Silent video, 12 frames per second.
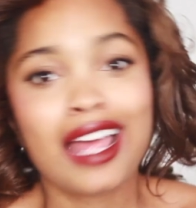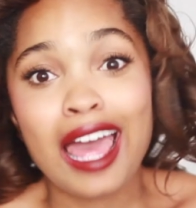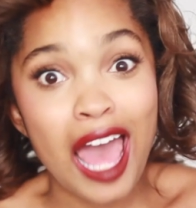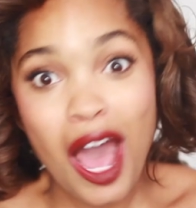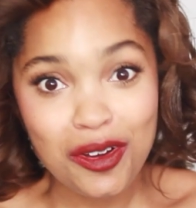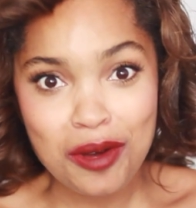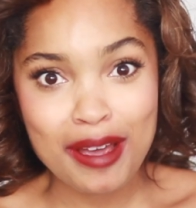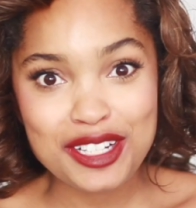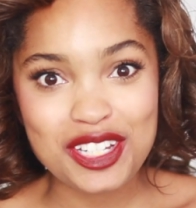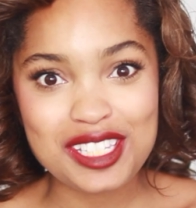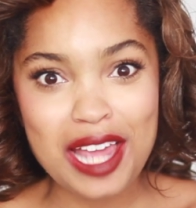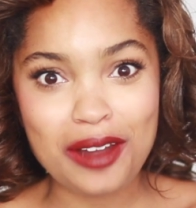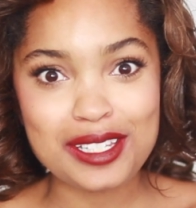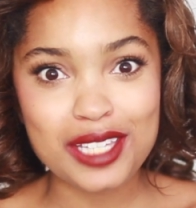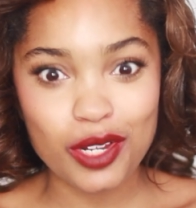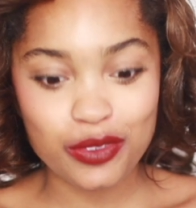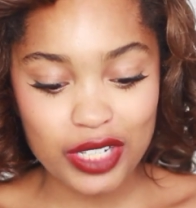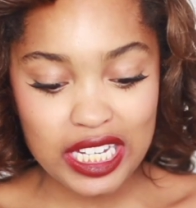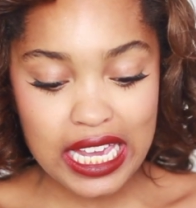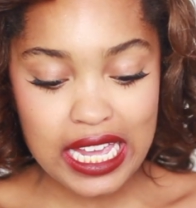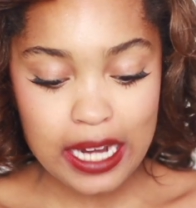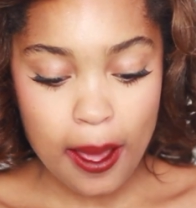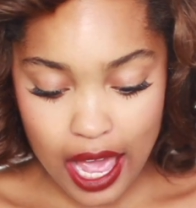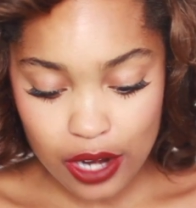how am I just now discovering it?
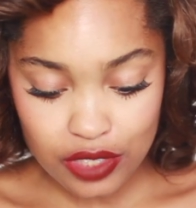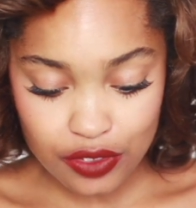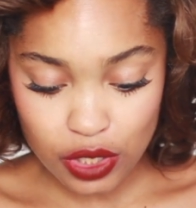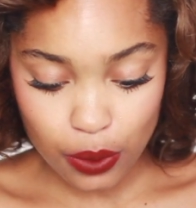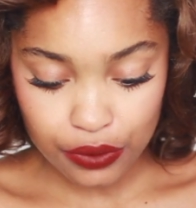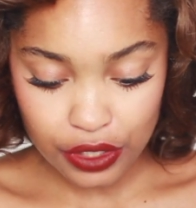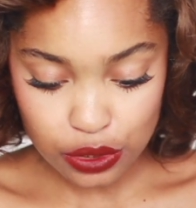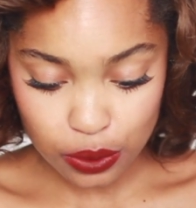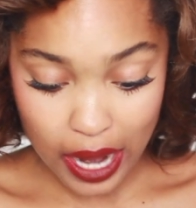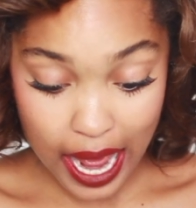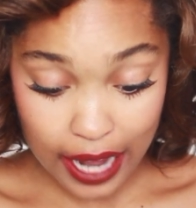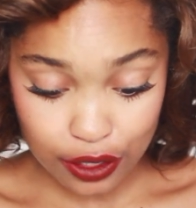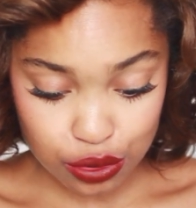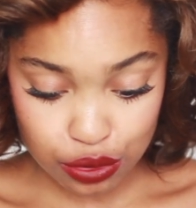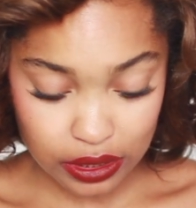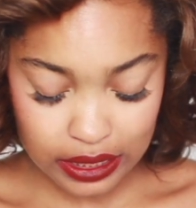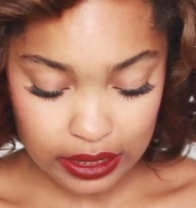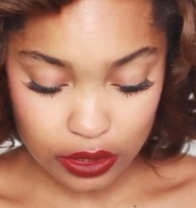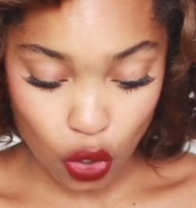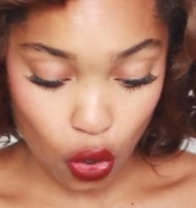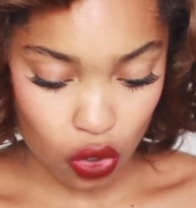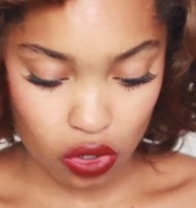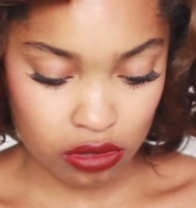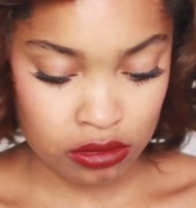I don't even know what these are actually
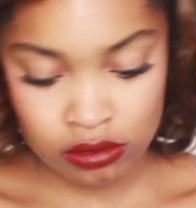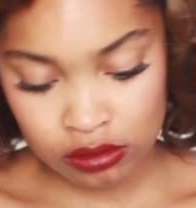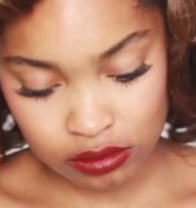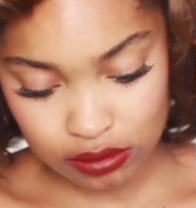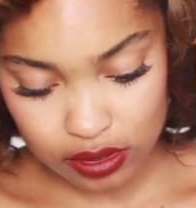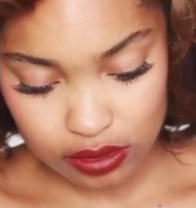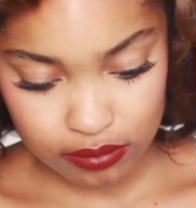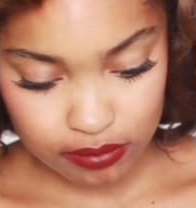called.